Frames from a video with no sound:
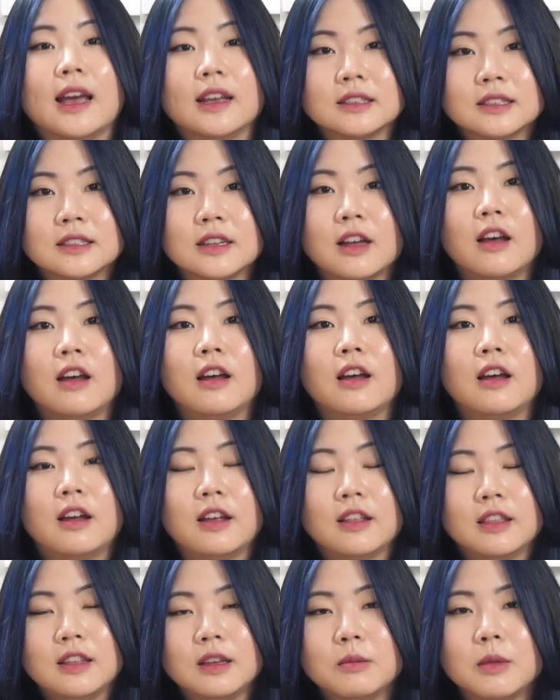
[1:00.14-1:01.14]
I
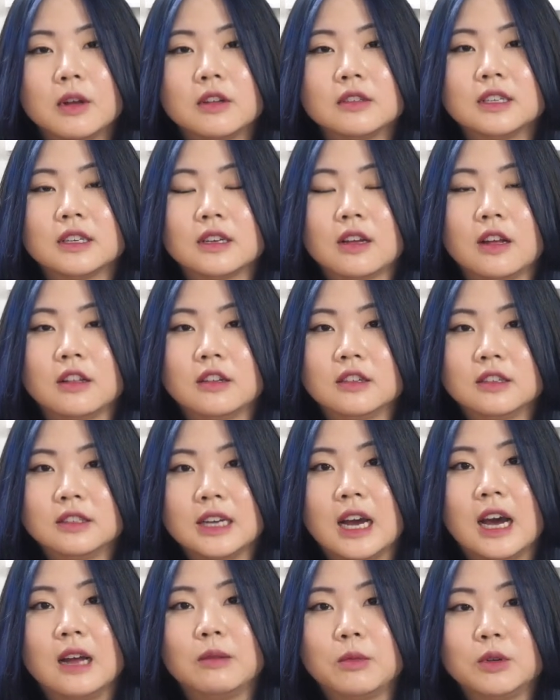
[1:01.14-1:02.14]
saw the multicolored
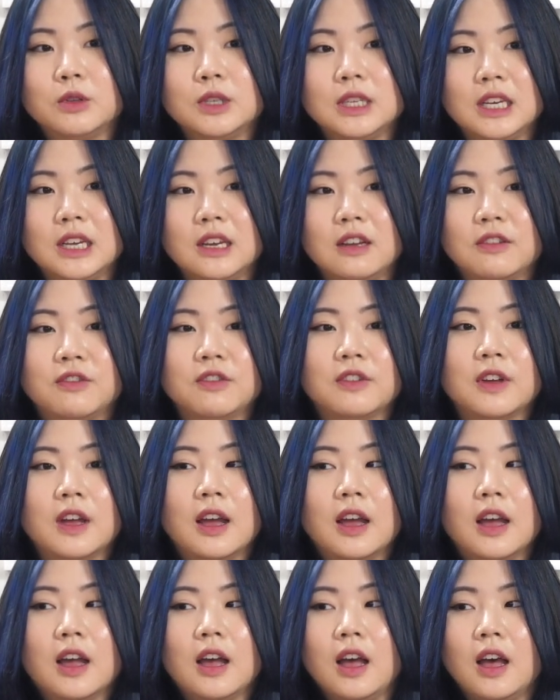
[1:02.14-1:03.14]
dot motif,
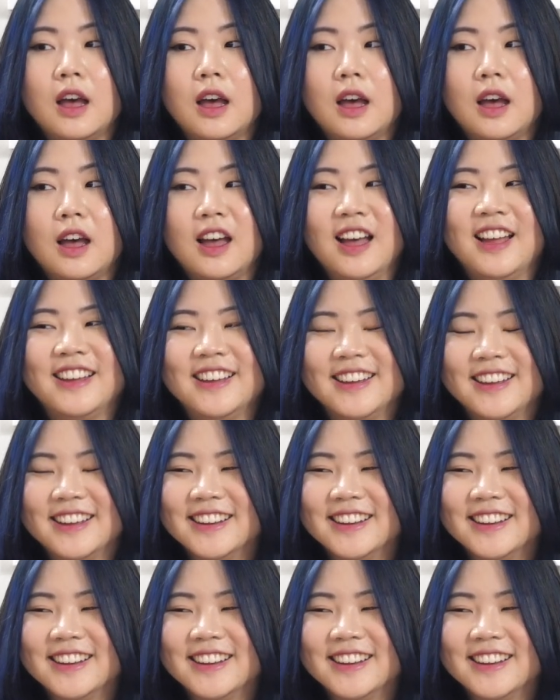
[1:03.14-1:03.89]
I